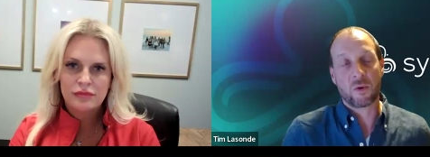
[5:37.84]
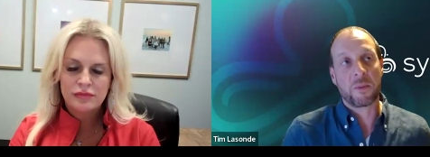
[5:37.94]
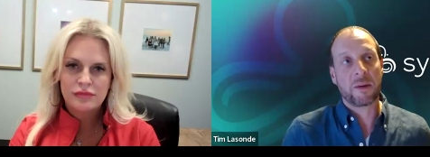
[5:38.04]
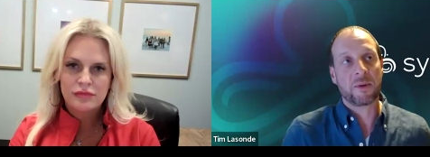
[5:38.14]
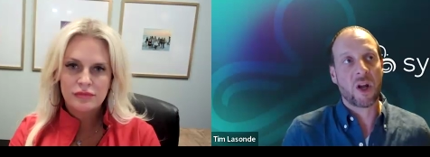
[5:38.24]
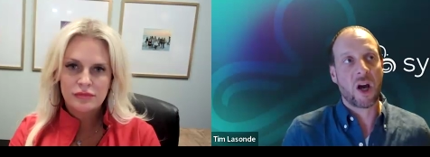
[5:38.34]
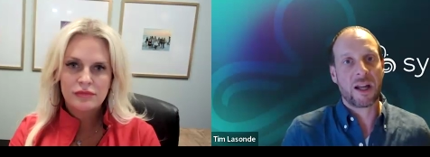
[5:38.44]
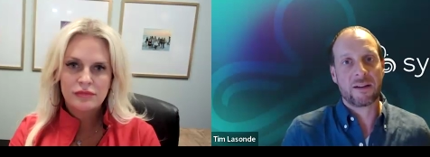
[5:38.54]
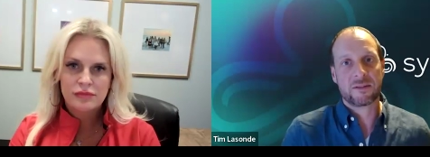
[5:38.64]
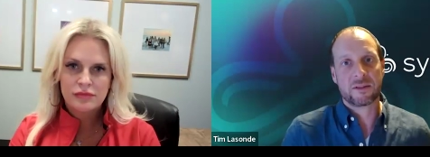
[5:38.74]
Speaker 1: or maybe not
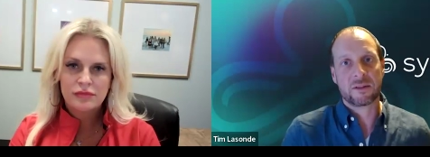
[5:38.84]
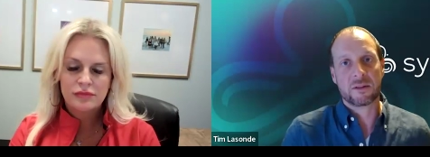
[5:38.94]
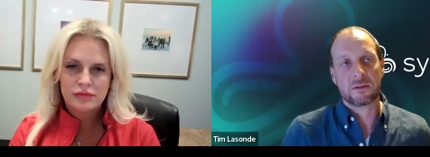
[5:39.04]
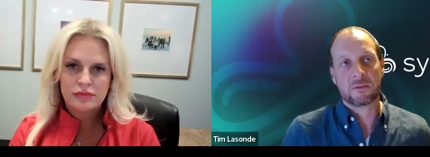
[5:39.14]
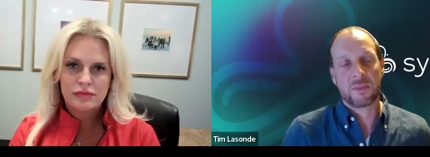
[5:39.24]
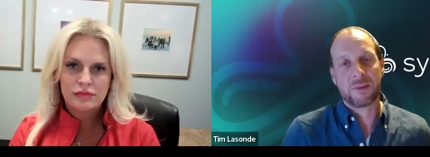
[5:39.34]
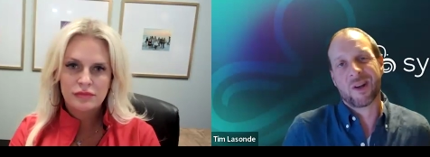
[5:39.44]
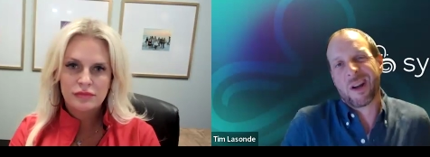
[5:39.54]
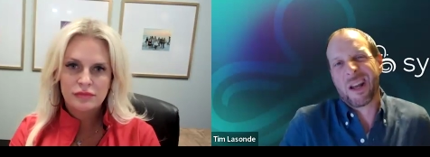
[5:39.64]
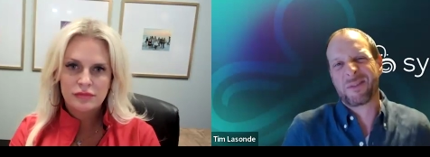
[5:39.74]
have to maybe
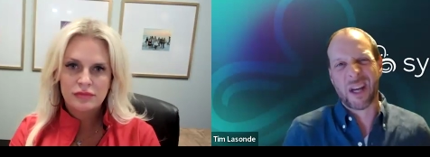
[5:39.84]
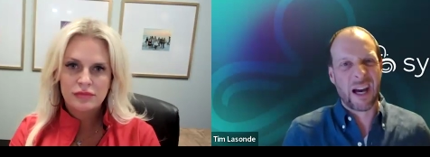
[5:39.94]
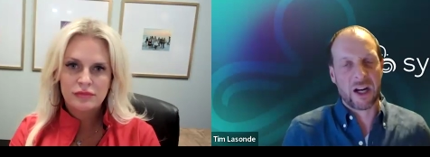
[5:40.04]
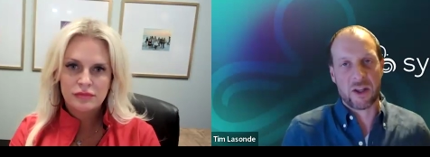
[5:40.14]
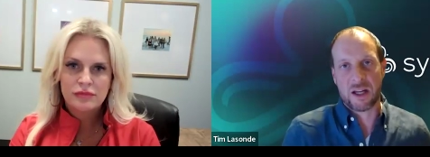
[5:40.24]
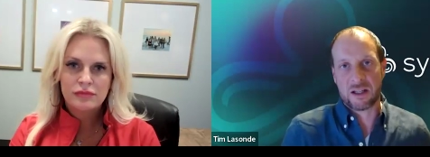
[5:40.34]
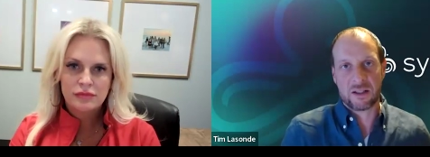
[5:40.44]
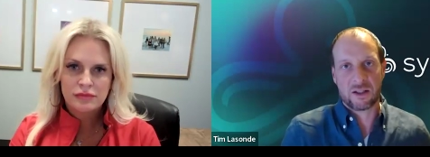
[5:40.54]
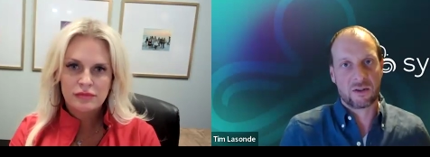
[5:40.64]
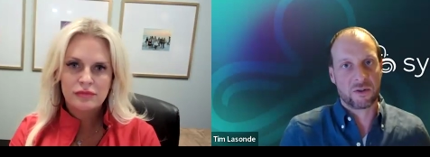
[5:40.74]
not have to hire that
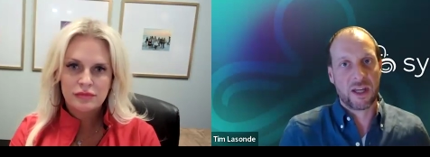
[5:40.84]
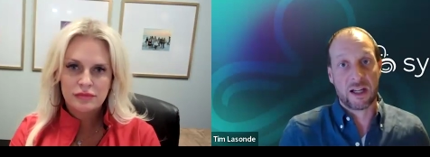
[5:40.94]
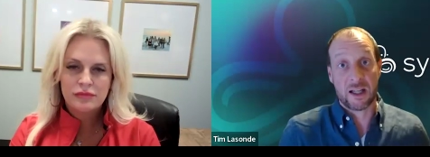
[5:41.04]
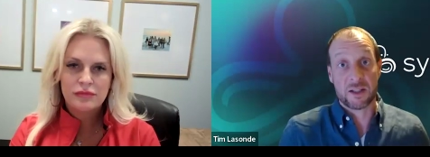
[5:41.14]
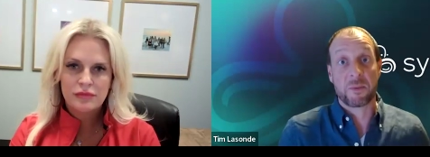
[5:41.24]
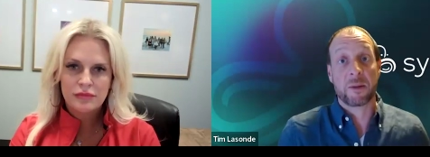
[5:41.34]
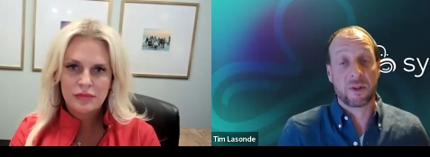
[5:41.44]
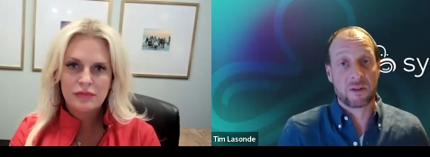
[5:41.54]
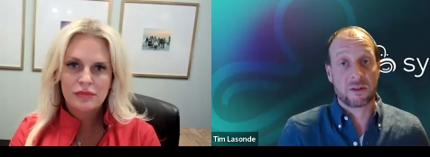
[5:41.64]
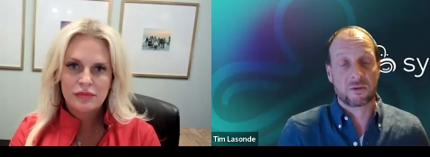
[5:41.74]
additional tech as my
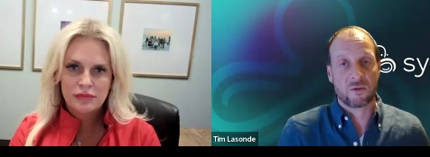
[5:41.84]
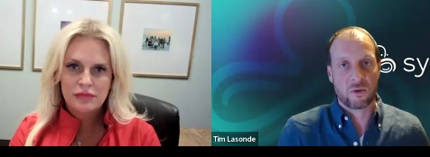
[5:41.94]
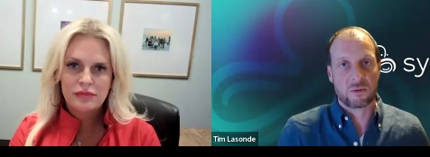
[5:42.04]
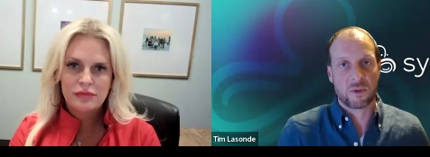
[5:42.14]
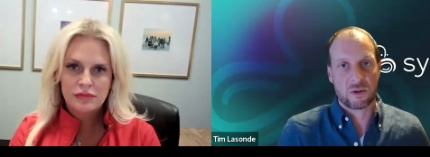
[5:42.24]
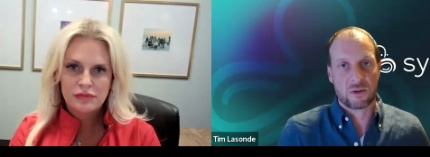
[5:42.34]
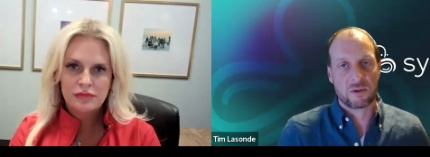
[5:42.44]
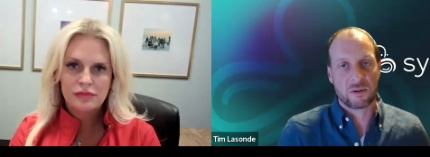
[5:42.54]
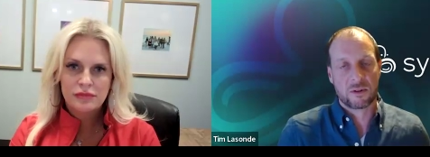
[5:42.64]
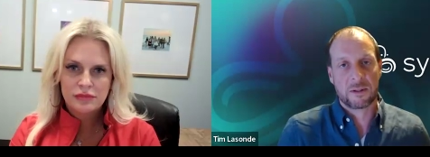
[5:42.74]
business grows and
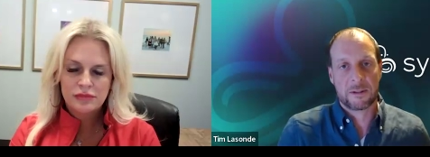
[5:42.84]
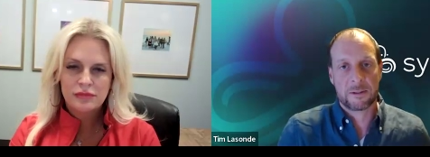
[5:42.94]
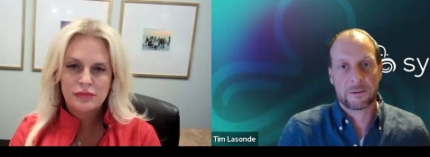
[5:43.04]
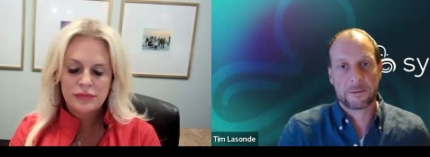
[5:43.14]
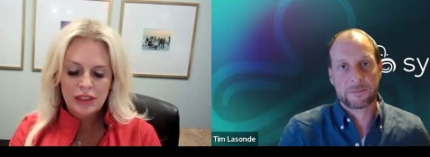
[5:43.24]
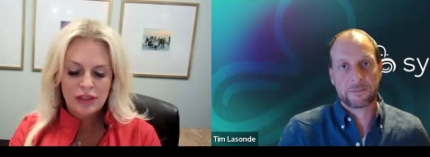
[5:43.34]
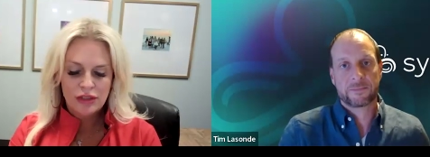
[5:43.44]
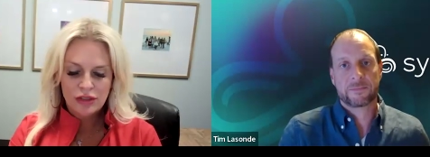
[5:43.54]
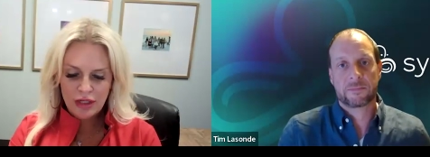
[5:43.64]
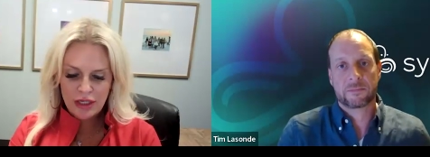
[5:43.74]
matures.
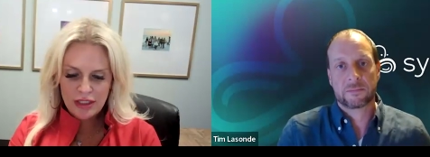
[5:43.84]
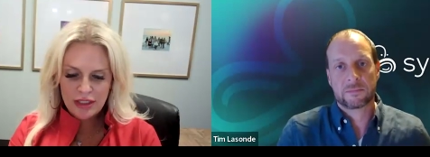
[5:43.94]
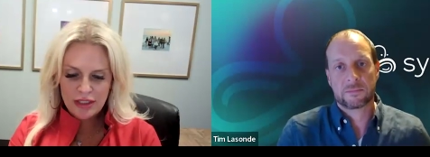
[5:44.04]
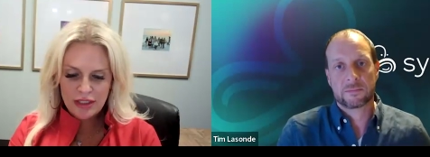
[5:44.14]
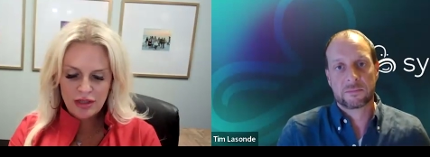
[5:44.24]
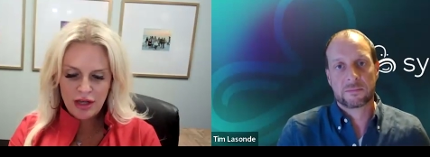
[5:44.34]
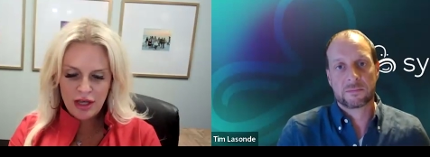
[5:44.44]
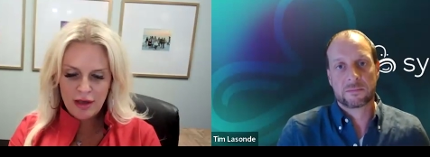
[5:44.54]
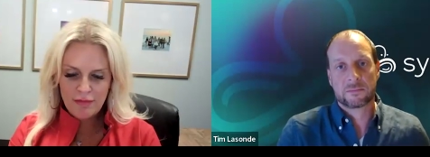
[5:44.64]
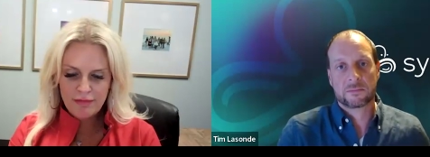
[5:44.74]
Speaker 2: Great answer.
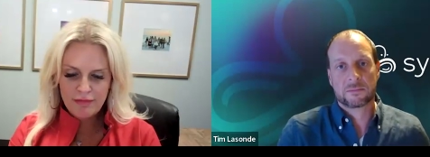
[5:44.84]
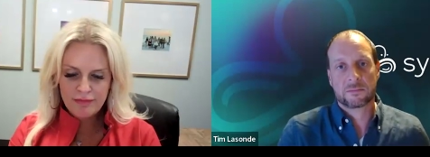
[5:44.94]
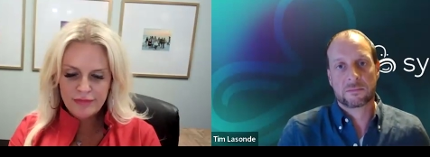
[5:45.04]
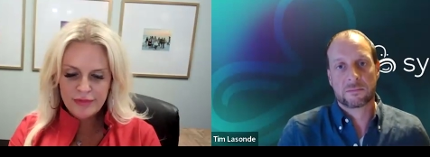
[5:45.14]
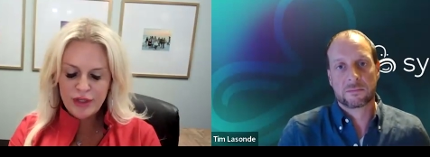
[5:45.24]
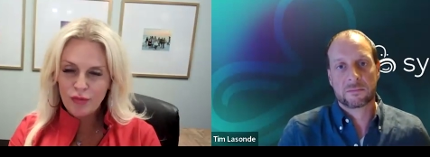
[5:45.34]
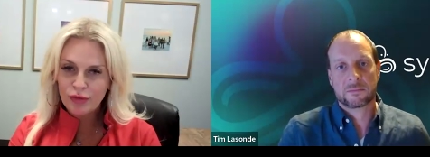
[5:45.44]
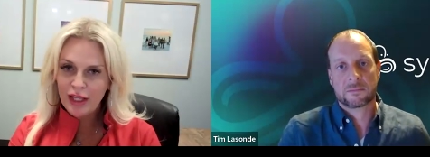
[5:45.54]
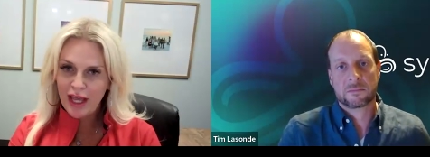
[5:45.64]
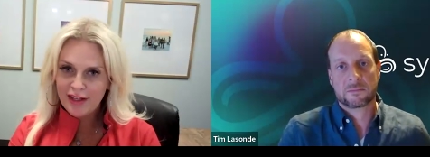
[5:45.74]
Um, so,
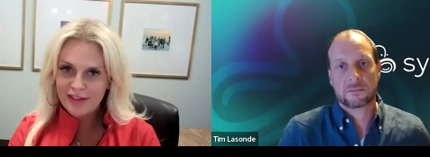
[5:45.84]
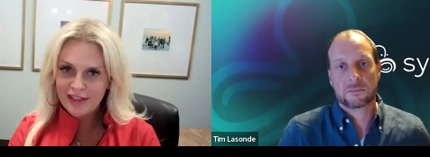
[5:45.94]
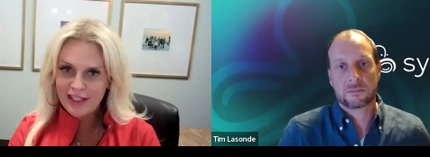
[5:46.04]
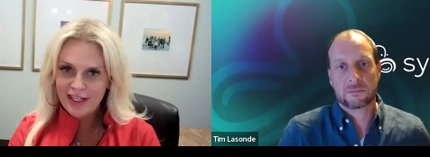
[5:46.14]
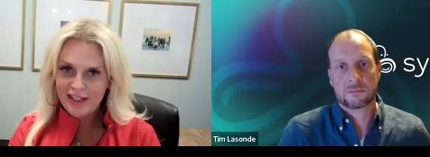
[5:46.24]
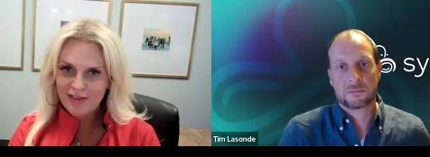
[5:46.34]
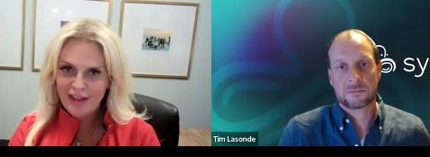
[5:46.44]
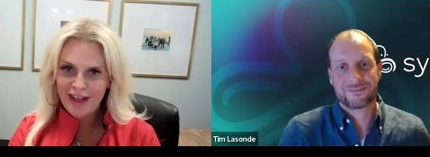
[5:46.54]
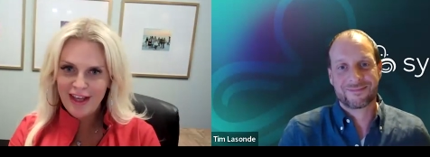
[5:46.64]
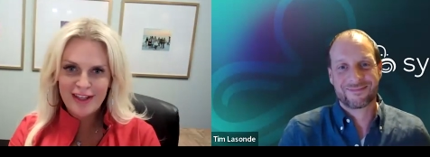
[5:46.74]
lastly,
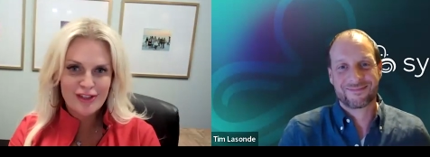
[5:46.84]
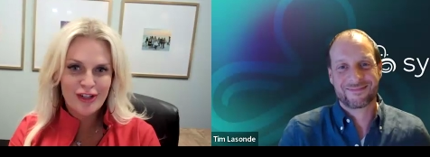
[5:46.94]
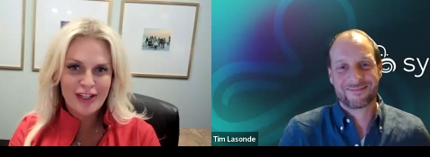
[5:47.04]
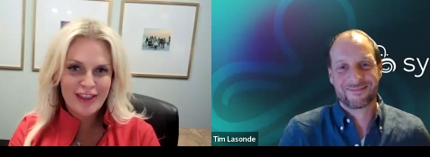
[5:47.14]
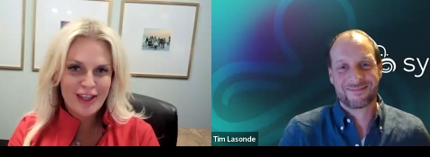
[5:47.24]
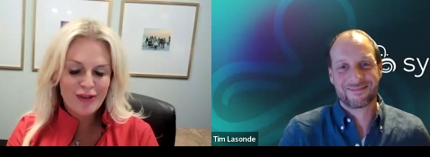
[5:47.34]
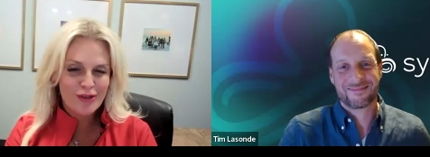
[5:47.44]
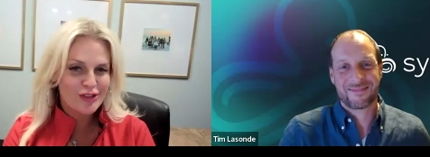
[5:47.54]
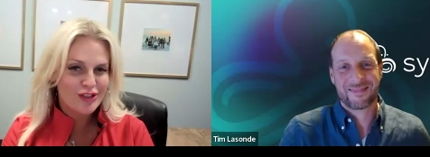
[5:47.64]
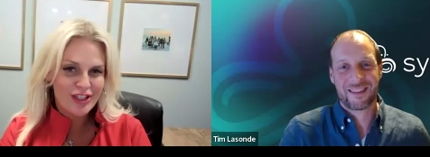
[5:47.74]
uh, is there anything
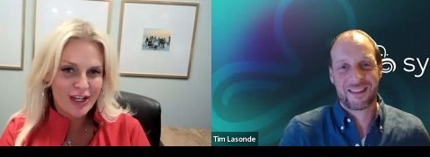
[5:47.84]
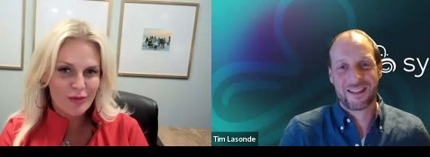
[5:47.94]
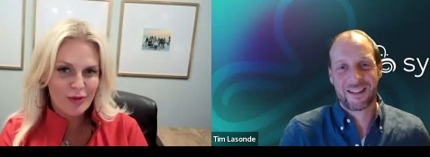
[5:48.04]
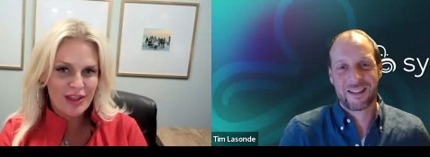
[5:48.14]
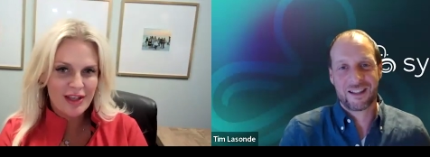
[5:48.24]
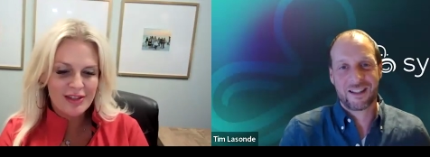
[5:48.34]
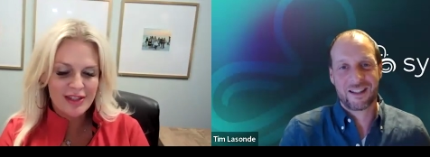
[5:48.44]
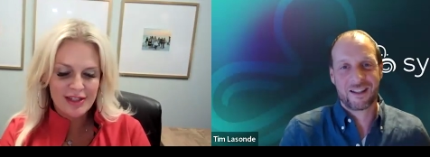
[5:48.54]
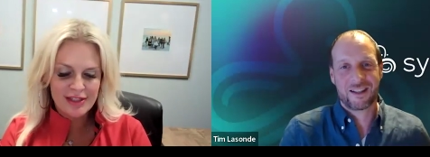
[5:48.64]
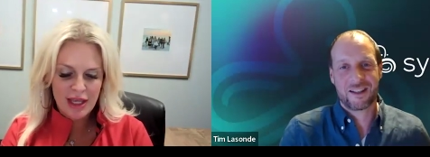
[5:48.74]
you can share with
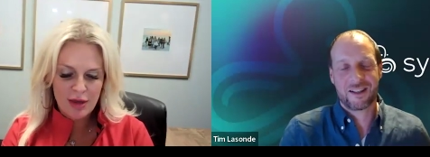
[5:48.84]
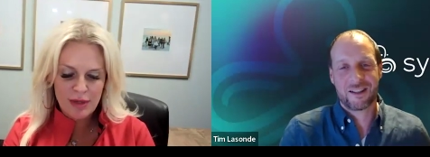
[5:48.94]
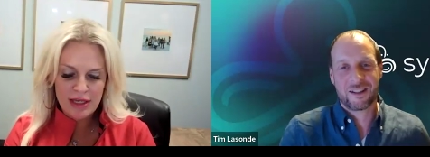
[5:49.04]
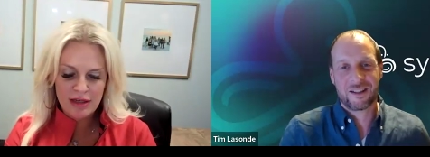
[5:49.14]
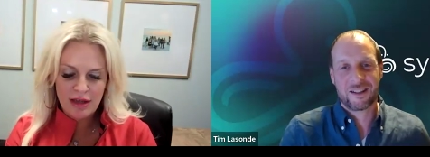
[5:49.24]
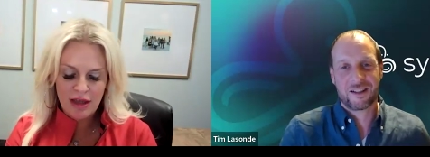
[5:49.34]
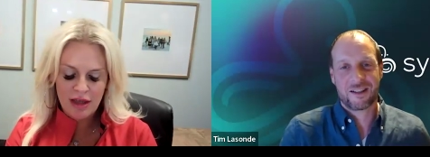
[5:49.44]
us that's coming